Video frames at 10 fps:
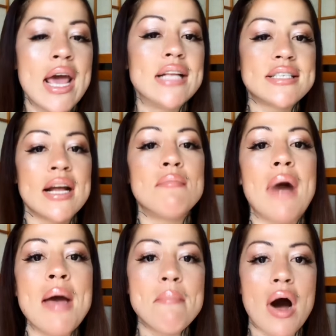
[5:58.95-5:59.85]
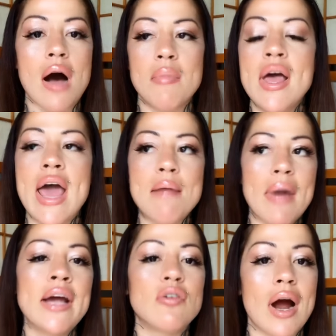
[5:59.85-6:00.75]
instead of my mom and
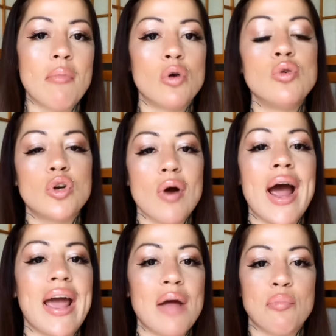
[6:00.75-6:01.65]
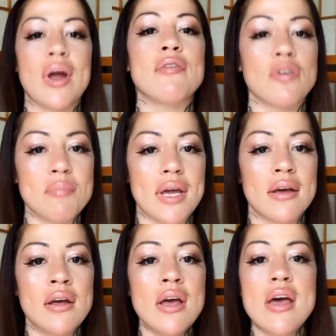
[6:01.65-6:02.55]
my grandma who'd cry and pray for me